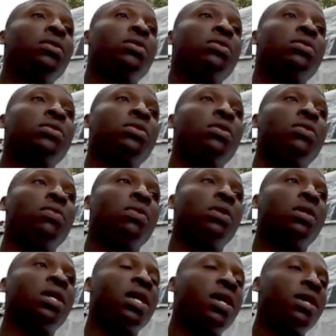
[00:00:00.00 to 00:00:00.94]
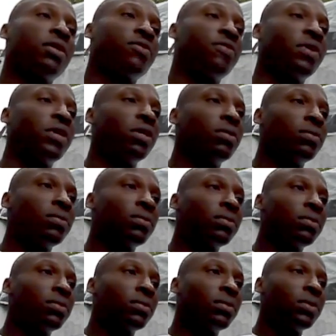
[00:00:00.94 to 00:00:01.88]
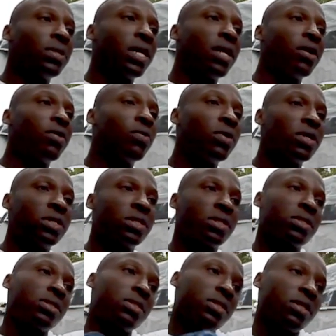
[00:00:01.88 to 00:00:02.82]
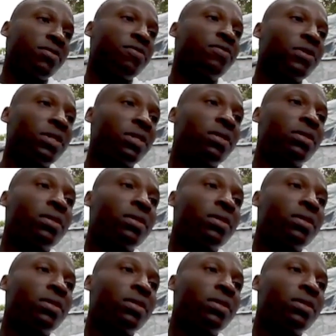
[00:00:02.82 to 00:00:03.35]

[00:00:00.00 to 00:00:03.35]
So I felt that it was different.